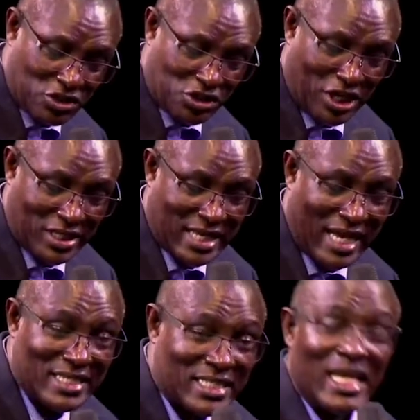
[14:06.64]

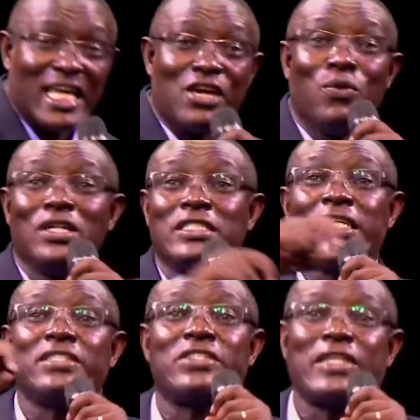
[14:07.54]
Jesus, he will
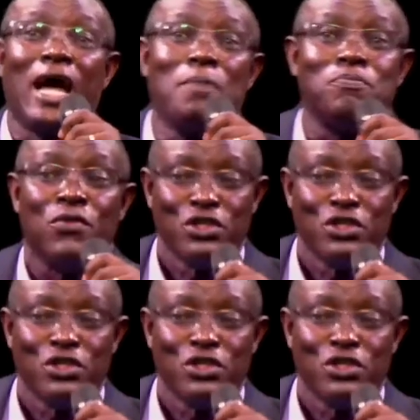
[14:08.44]
disturb